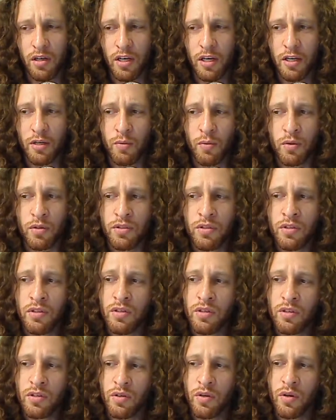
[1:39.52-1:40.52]
It
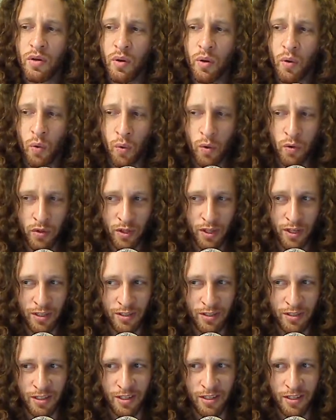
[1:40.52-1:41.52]
wasn't what they
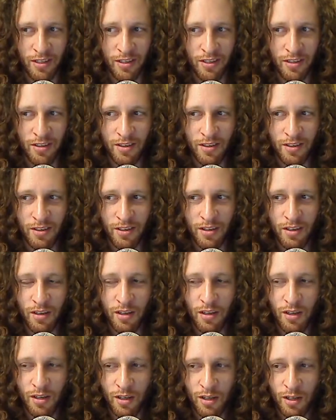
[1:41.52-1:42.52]
said.
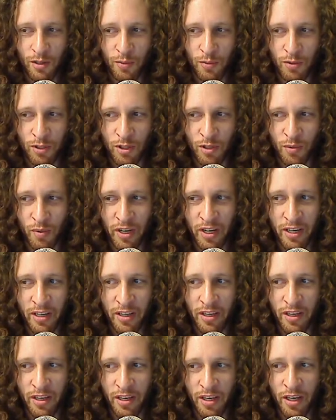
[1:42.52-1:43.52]
It was the way
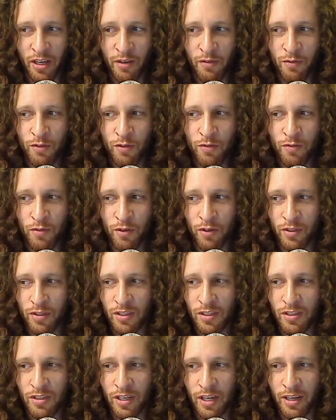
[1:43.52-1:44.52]
their careful
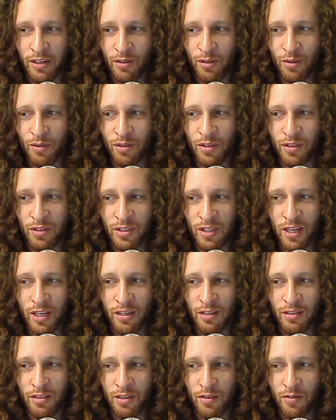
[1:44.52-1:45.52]
voices held the
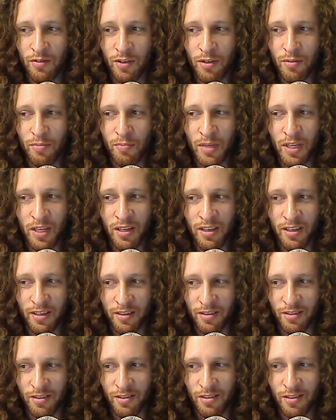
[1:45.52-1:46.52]
sound of
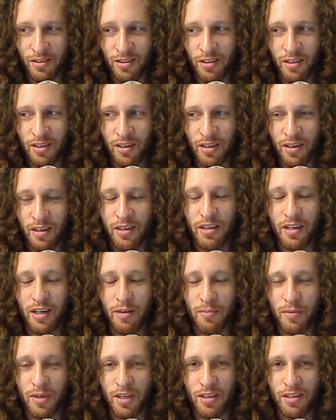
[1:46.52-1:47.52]
camellias
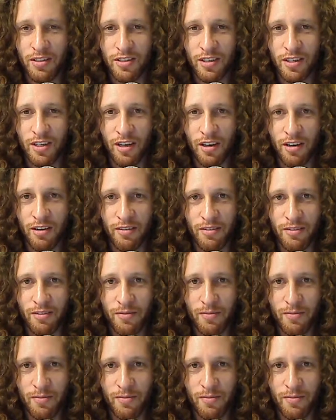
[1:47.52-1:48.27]
coming into colour.